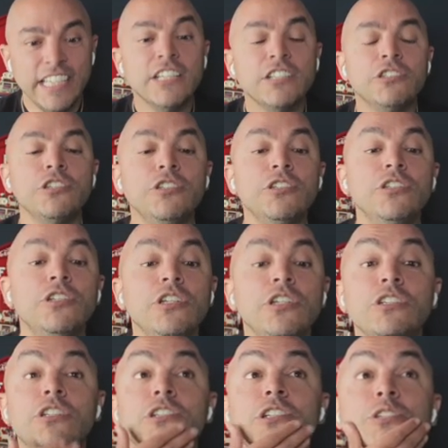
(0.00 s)
Do
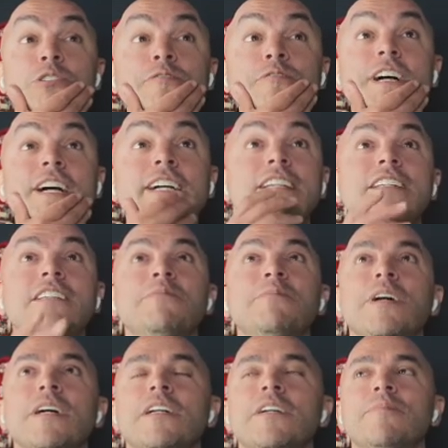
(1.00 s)
do you find
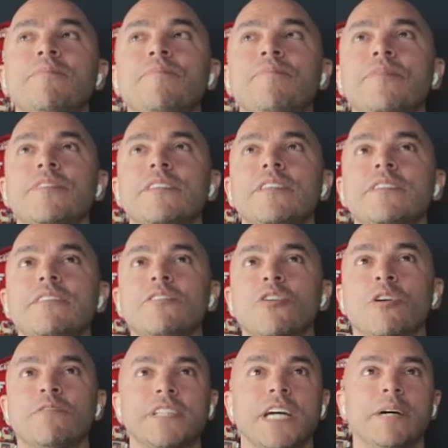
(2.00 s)

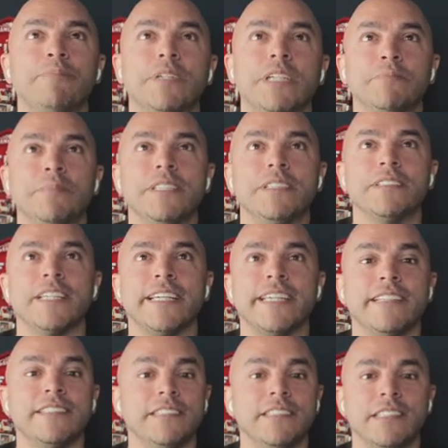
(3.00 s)
off topic because I
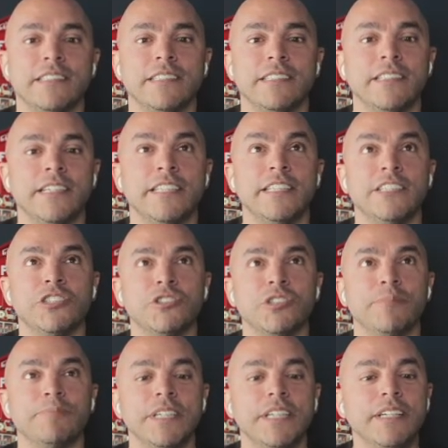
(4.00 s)
can't stick to any
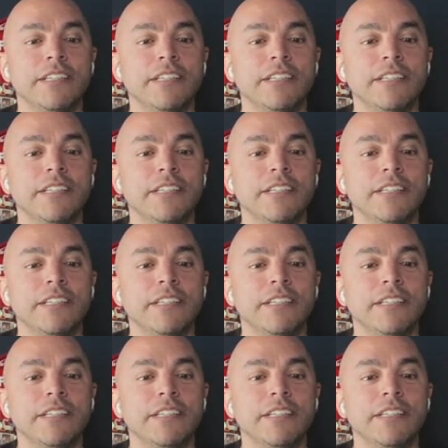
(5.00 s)
script?